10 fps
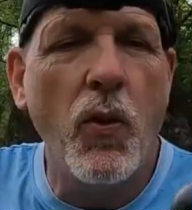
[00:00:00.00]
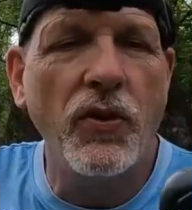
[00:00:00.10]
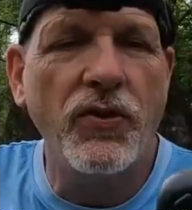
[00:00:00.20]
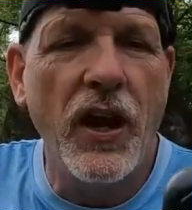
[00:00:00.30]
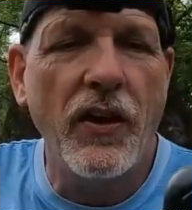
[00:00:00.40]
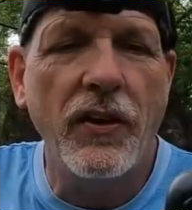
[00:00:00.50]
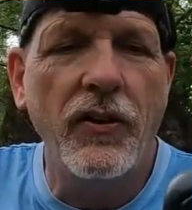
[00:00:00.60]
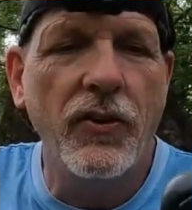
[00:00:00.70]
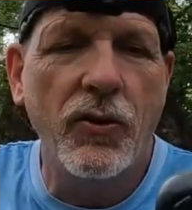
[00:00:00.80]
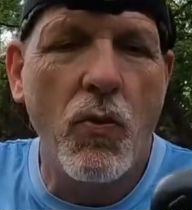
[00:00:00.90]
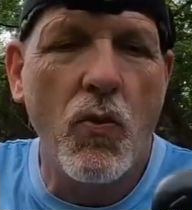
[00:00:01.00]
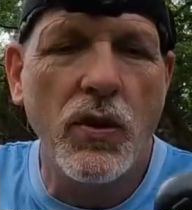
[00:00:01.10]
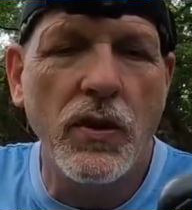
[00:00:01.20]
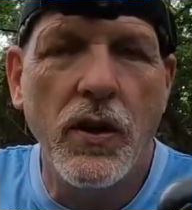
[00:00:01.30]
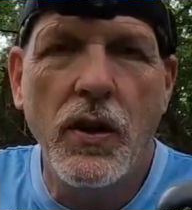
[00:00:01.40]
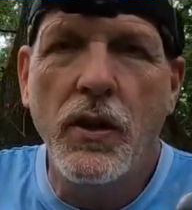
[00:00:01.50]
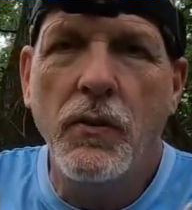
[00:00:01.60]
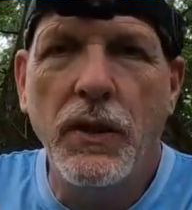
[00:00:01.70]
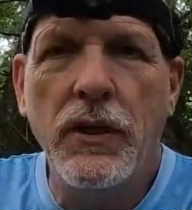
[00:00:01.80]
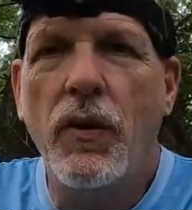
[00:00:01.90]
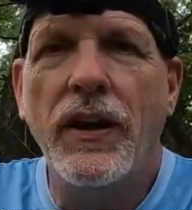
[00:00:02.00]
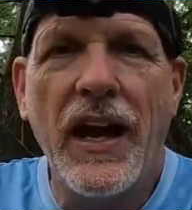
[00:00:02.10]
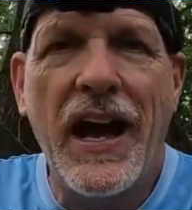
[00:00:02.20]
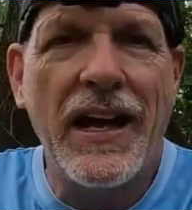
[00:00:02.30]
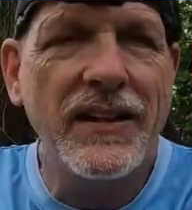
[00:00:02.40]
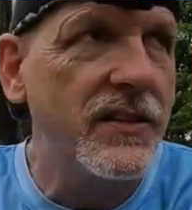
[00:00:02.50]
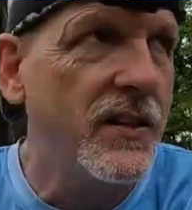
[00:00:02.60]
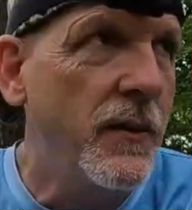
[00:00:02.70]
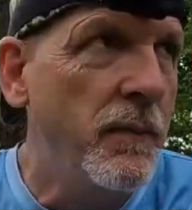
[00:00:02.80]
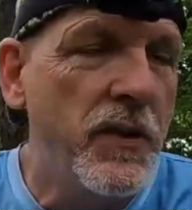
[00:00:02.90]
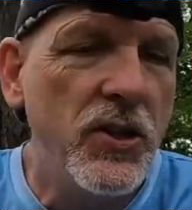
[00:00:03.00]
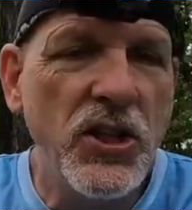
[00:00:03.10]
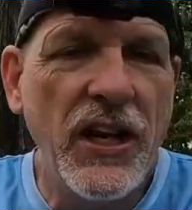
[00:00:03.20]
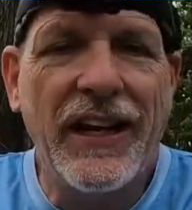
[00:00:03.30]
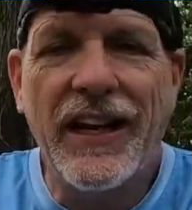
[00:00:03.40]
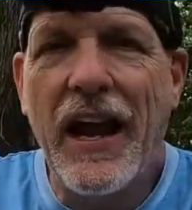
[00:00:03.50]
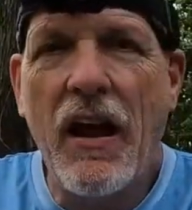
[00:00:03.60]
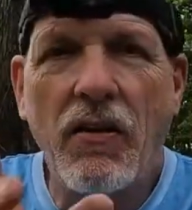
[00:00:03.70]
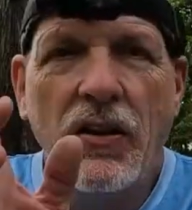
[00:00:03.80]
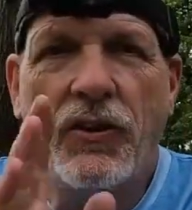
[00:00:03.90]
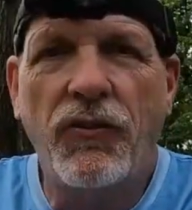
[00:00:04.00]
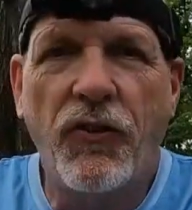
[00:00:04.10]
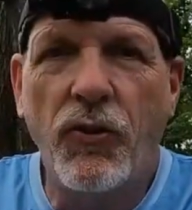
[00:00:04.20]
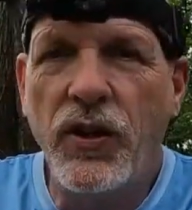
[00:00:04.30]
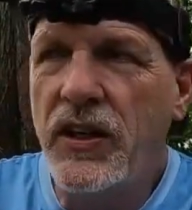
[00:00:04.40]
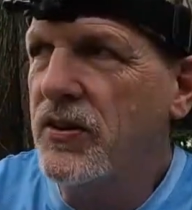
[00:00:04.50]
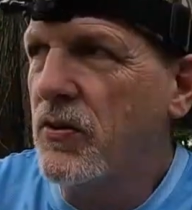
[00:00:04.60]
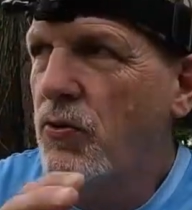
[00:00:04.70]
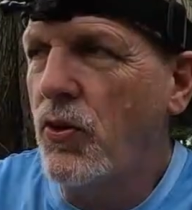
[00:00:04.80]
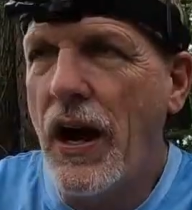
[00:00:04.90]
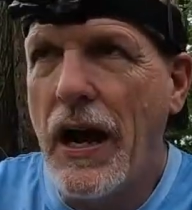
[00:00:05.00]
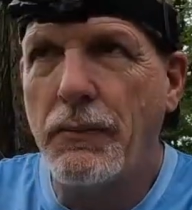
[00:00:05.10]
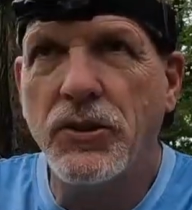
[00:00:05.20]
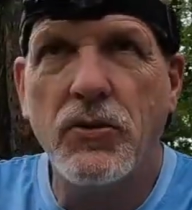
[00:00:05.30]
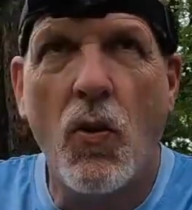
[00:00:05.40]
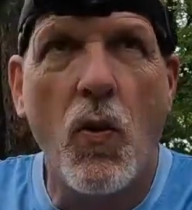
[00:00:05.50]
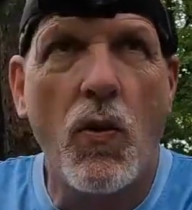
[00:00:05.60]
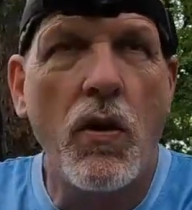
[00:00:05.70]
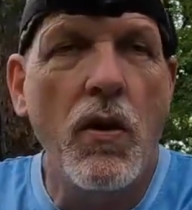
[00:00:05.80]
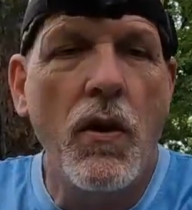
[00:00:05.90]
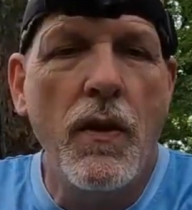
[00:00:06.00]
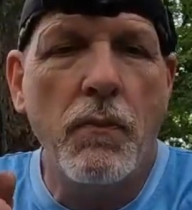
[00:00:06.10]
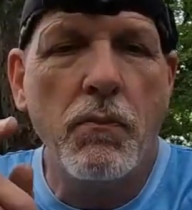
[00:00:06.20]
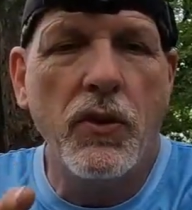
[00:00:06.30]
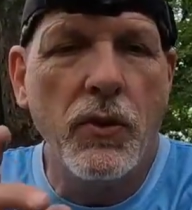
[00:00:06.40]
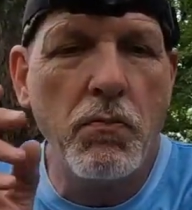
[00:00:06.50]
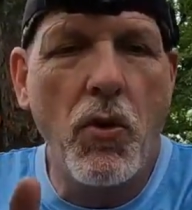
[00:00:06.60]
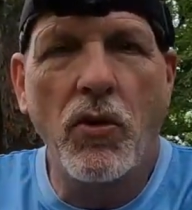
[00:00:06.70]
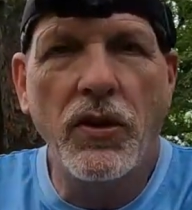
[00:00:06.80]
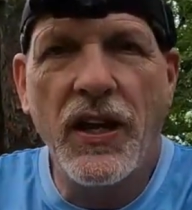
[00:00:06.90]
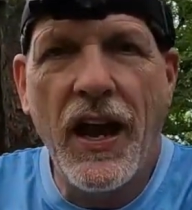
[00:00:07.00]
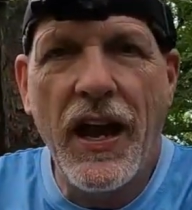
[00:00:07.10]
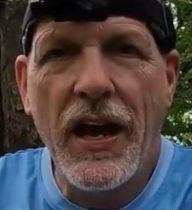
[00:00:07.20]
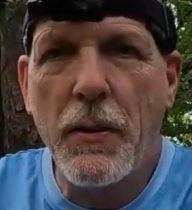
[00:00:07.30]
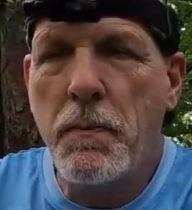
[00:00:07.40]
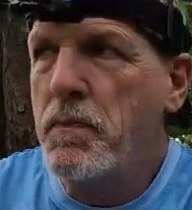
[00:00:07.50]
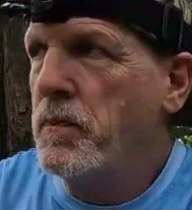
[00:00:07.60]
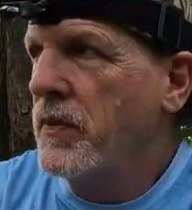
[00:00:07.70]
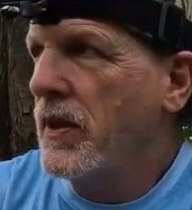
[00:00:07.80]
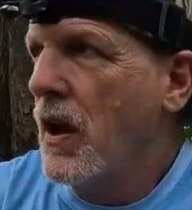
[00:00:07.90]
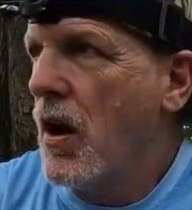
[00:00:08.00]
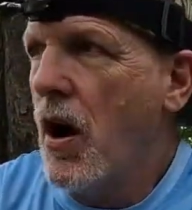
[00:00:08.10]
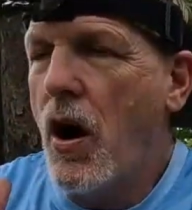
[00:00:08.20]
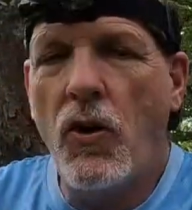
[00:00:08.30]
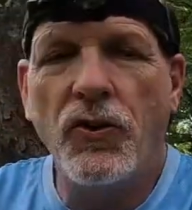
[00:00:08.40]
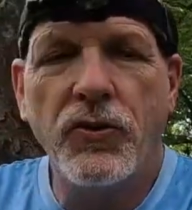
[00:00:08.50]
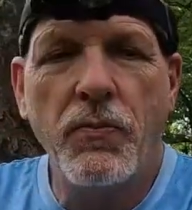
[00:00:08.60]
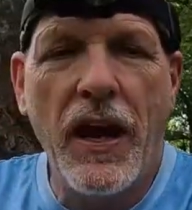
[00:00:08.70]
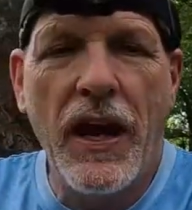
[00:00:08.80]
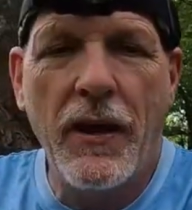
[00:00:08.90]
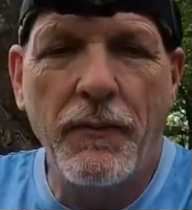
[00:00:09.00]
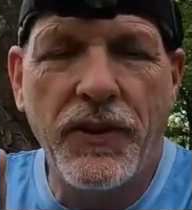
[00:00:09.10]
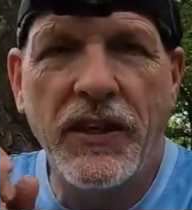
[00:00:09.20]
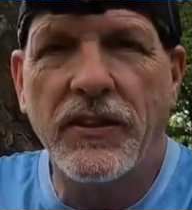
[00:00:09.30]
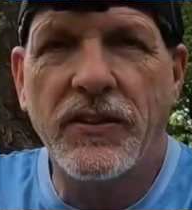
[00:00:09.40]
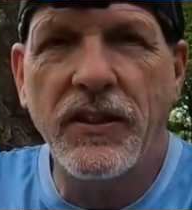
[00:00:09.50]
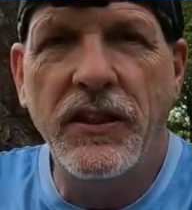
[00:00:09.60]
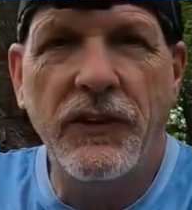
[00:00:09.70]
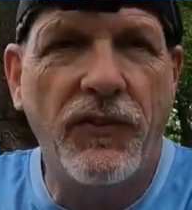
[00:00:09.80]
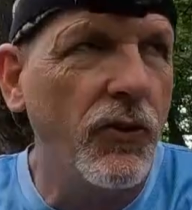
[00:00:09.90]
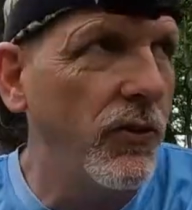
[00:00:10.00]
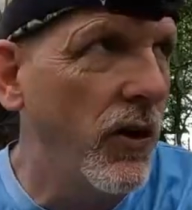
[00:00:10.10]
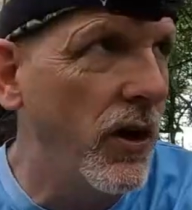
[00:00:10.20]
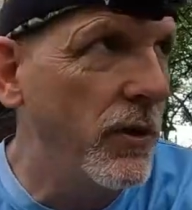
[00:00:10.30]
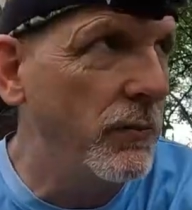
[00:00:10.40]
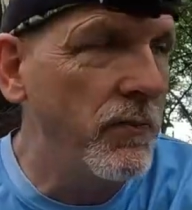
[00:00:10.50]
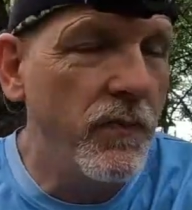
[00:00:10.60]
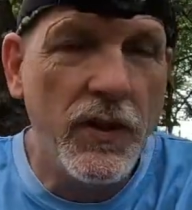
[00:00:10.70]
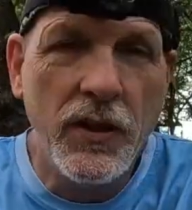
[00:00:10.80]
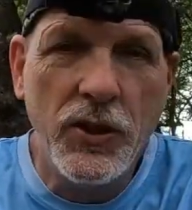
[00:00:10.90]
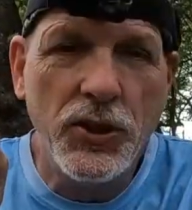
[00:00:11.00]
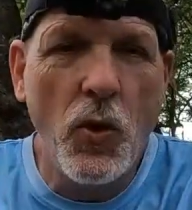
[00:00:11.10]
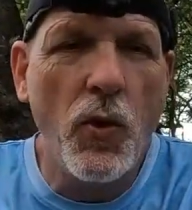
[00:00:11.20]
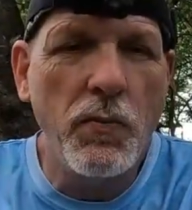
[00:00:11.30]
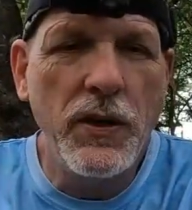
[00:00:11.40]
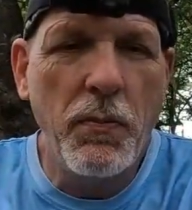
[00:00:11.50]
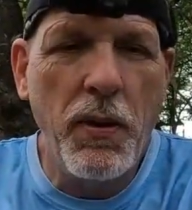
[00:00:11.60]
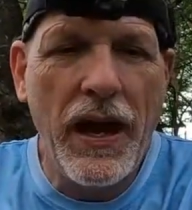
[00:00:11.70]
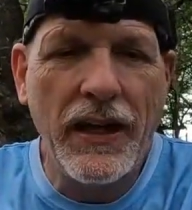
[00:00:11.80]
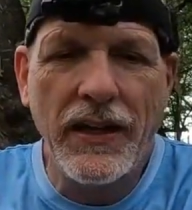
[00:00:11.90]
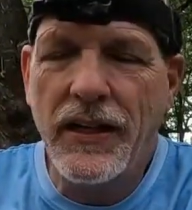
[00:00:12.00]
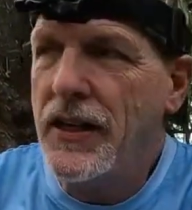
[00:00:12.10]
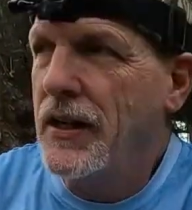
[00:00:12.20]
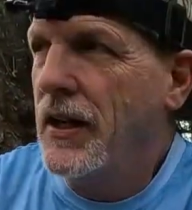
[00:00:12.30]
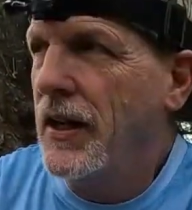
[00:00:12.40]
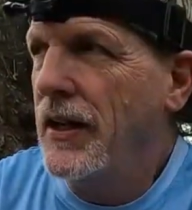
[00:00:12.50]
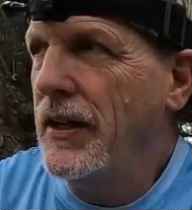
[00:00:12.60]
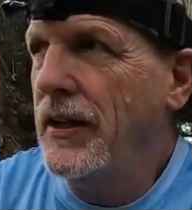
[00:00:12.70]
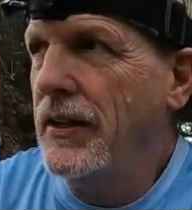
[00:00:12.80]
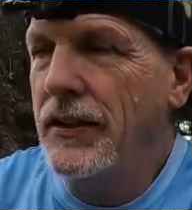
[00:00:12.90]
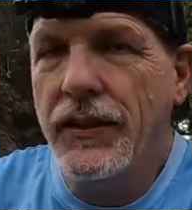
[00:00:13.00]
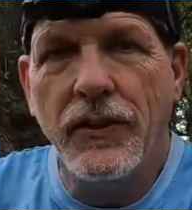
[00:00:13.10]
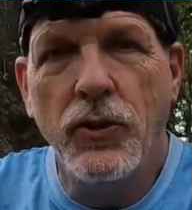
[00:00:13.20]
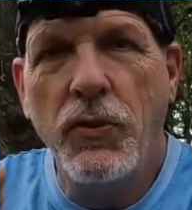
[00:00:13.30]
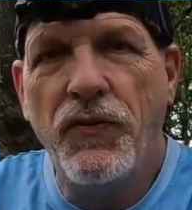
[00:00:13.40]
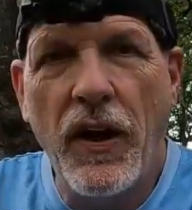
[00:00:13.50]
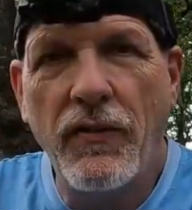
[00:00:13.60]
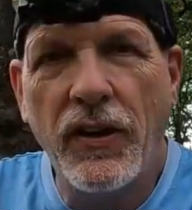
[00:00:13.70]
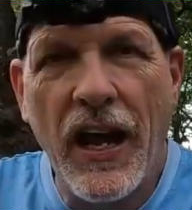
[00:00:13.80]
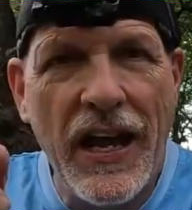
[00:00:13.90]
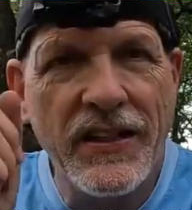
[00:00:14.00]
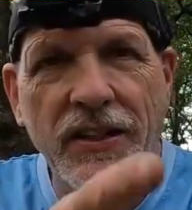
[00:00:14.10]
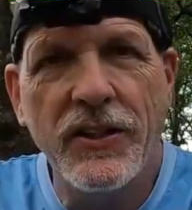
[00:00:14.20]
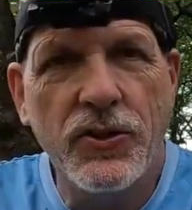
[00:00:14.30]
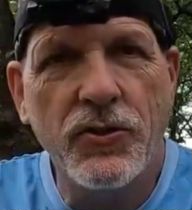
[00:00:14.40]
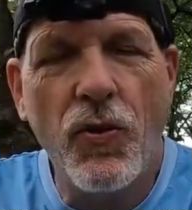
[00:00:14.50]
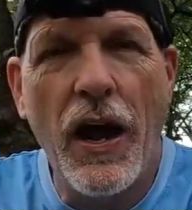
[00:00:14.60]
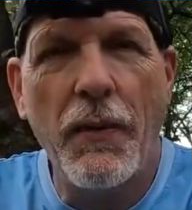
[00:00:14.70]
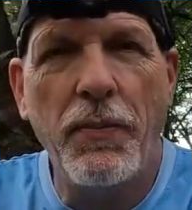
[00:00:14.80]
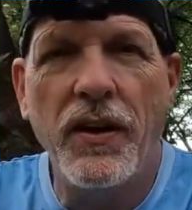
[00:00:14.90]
what's out here this morning. But anyway, guys, check it out. It's free. It's on your app store. The Merlin app. Awesome app. Thanks, Steve, for um, showing me about it. And do me a favor, guys, hit the subscribe